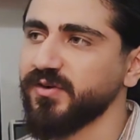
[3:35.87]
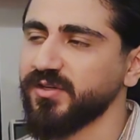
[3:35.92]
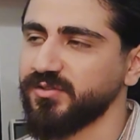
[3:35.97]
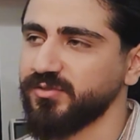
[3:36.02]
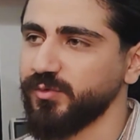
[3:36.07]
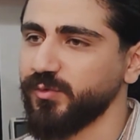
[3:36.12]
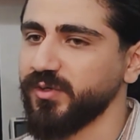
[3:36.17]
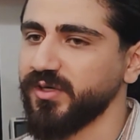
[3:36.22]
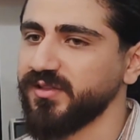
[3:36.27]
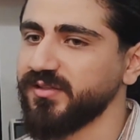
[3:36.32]
what
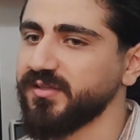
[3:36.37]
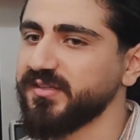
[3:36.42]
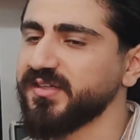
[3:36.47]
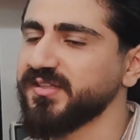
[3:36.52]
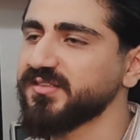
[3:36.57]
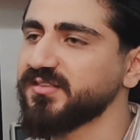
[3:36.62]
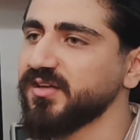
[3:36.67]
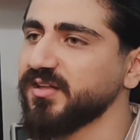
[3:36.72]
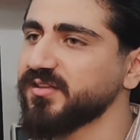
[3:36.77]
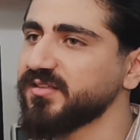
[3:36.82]
you want. The
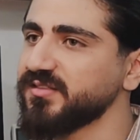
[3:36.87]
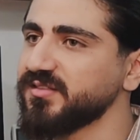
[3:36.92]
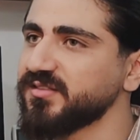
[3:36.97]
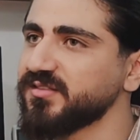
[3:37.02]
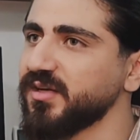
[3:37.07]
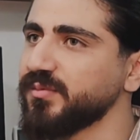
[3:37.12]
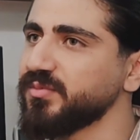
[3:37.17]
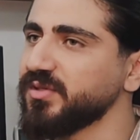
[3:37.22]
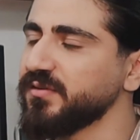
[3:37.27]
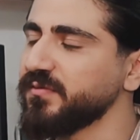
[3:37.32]
result is
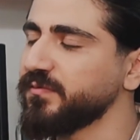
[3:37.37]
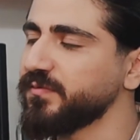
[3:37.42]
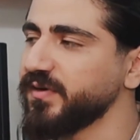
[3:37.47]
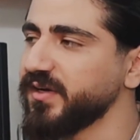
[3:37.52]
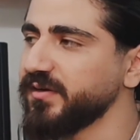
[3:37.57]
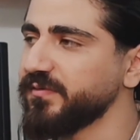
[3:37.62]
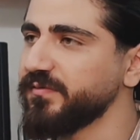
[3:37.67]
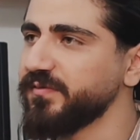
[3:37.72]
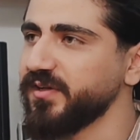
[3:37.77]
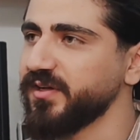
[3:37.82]
something
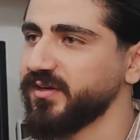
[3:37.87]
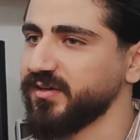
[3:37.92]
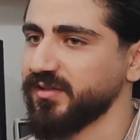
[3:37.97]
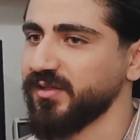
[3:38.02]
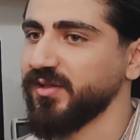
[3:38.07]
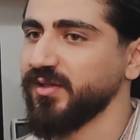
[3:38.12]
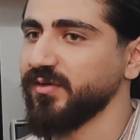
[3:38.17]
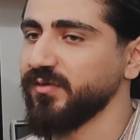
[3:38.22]
very weird.